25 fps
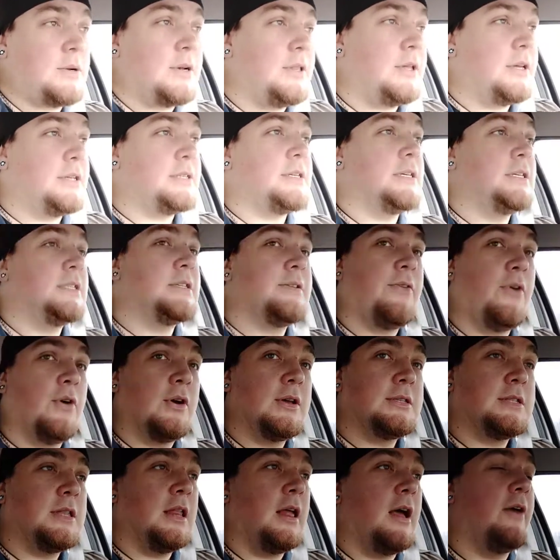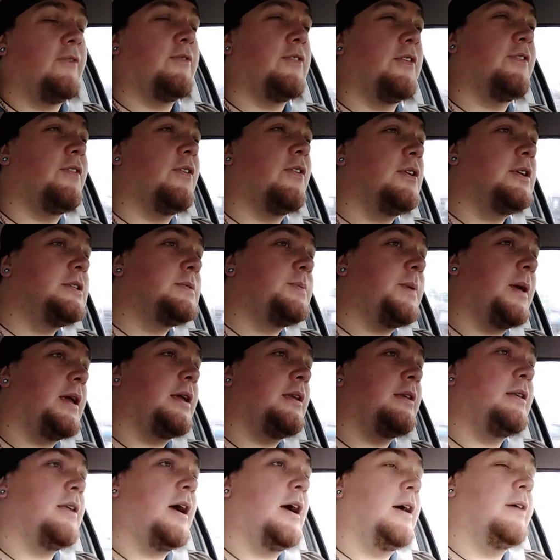one of those things I've always loved. I've always been
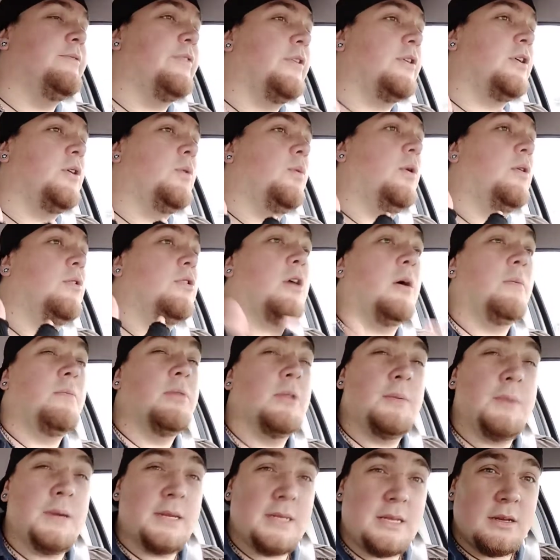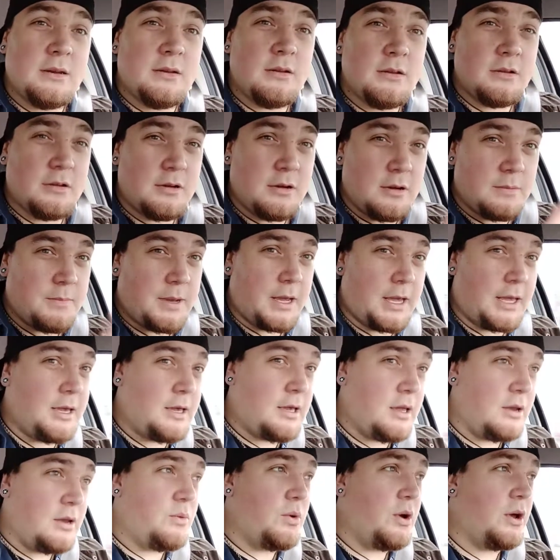um, very well complimented on my
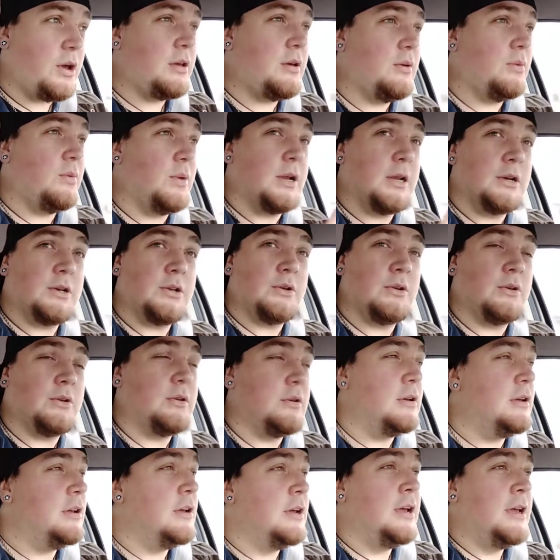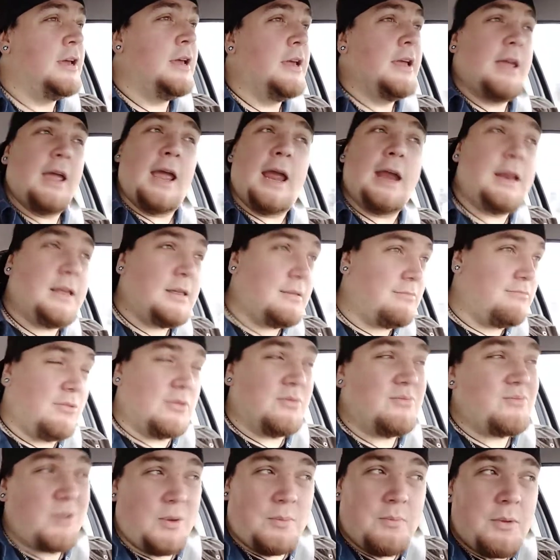inking work when I do any, well,
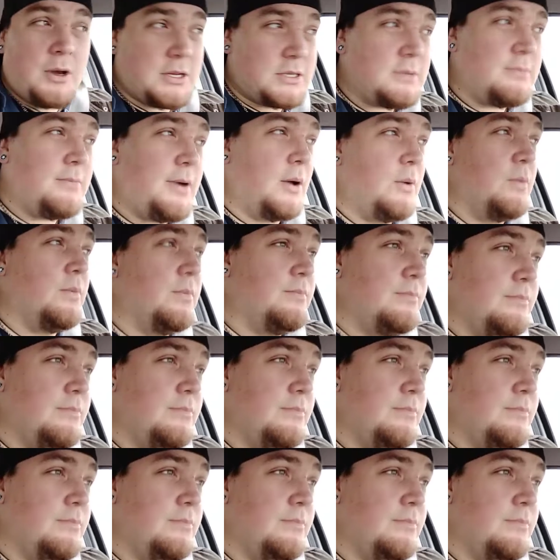you know, most of my